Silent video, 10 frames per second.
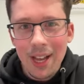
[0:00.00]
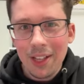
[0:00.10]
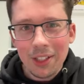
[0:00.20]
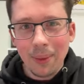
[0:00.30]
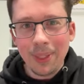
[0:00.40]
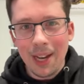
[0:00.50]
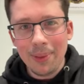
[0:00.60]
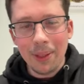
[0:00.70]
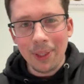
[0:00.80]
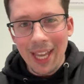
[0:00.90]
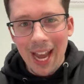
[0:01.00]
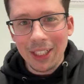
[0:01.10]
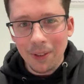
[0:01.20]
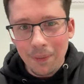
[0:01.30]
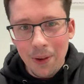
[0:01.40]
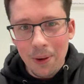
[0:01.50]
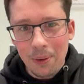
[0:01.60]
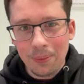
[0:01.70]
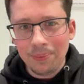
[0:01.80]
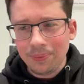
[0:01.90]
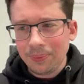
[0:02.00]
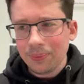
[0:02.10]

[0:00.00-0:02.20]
sometimes they would catch a phone